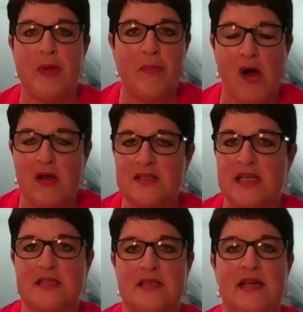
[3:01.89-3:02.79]
AP
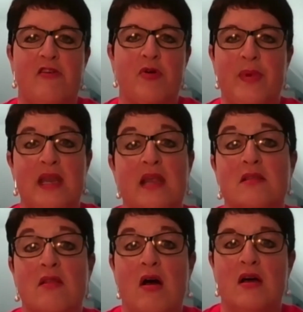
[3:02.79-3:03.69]
politics and government,
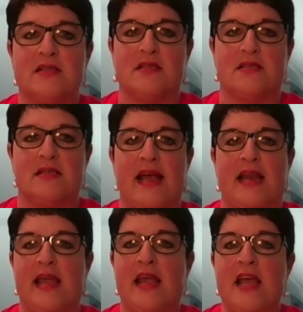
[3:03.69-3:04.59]
and law and
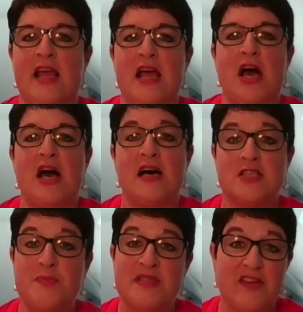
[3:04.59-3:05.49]
society.
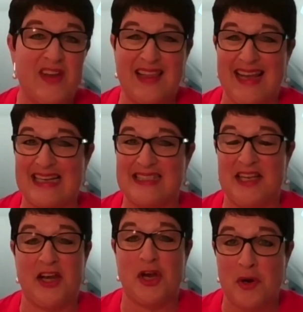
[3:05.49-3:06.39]
Specifically, I
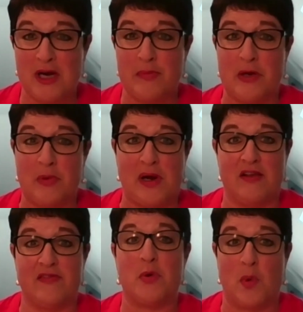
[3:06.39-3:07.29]
see it incredibly
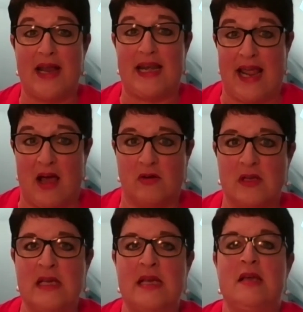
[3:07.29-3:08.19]
relevant right now.
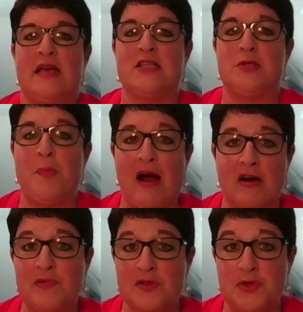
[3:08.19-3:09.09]
It's a
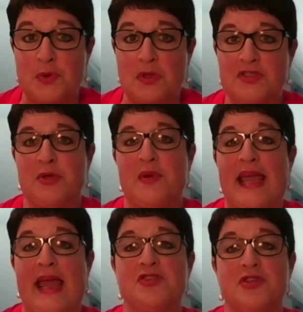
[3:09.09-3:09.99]
powerful tool to
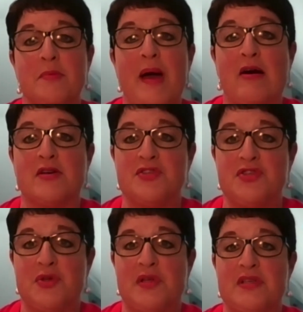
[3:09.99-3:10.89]
engage and empower
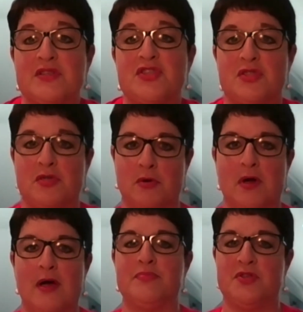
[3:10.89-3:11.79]
students
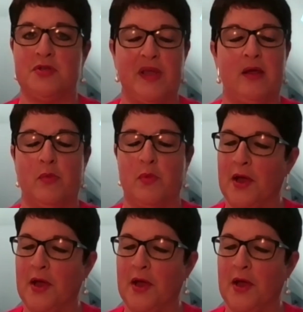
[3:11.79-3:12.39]
to grow up to